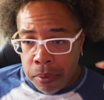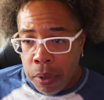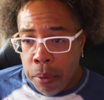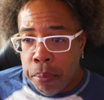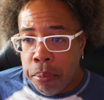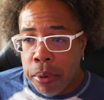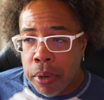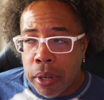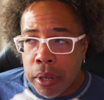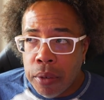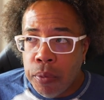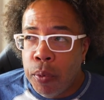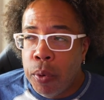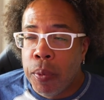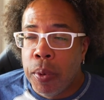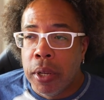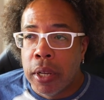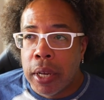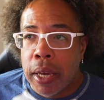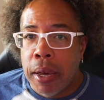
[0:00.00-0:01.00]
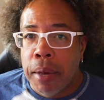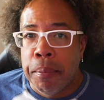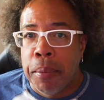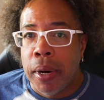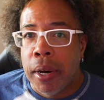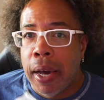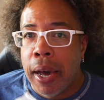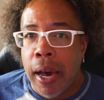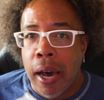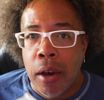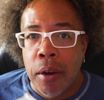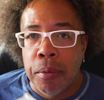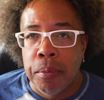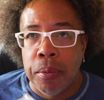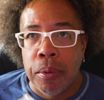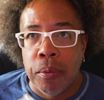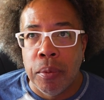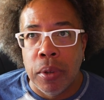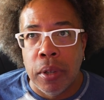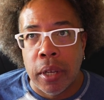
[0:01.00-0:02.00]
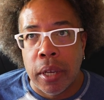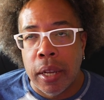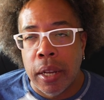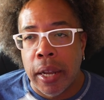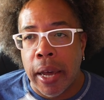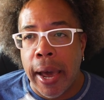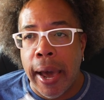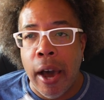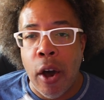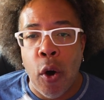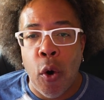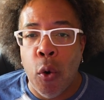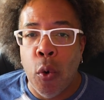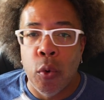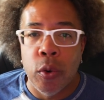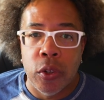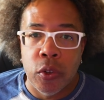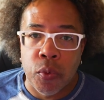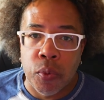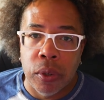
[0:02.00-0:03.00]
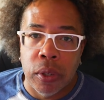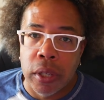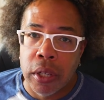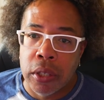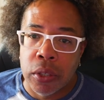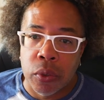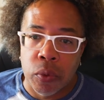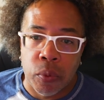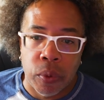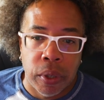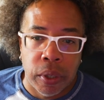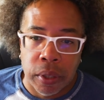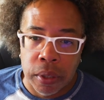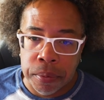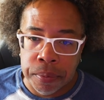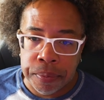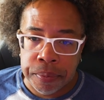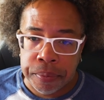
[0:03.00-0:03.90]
But when we look at, how old is religion really?